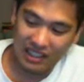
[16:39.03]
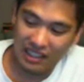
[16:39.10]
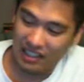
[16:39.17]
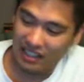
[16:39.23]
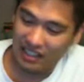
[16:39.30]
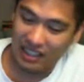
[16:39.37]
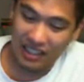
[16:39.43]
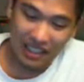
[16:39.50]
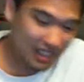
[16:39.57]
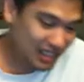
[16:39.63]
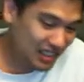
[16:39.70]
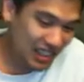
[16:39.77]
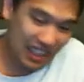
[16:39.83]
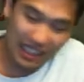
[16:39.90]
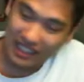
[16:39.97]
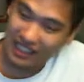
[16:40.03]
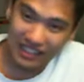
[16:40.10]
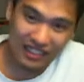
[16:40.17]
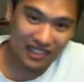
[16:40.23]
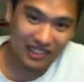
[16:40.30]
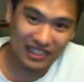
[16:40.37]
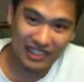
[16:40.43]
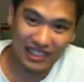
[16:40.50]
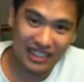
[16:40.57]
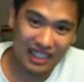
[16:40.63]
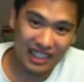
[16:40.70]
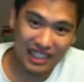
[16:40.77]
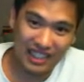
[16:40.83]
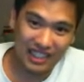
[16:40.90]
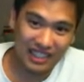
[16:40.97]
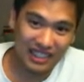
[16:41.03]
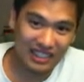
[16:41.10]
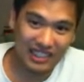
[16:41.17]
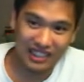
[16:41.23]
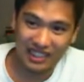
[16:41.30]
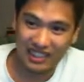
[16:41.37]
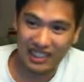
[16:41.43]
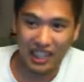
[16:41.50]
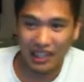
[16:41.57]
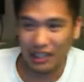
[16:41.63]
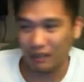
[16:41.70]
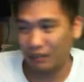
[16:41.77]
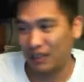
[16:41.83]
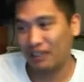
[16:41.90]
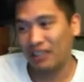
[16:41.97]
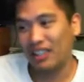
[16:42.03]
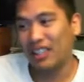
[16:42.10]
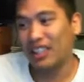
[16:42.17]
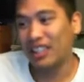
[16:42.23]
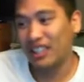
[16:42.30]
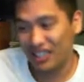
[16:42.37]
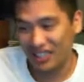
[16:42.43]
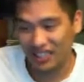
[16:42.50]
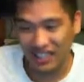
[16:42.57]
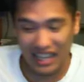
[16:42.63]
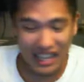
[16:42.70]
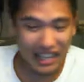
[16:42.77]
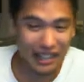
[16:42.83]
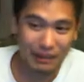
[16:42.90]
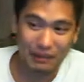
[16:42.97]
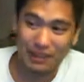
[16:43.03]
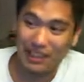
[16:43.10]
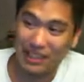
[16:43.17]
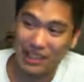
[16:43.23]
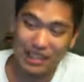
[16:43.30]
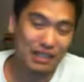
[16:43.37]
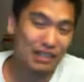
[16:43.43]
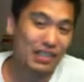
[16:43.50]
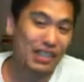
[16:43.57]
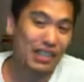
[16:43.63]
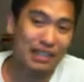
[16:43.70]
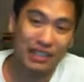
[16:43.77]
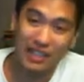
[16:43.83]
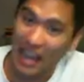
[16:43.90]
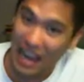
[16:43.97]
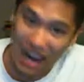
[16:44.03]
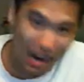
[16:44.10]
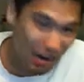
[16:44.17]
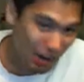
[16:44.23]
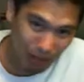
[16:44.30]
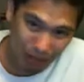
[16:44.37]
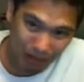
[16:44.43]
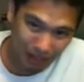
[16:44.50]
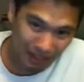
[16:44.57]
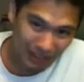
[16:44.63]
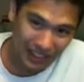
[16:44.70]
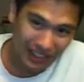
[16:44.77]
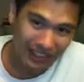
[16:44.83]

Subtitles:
as untechnical as this guy is in the stand-up, and his stand-up is terrible.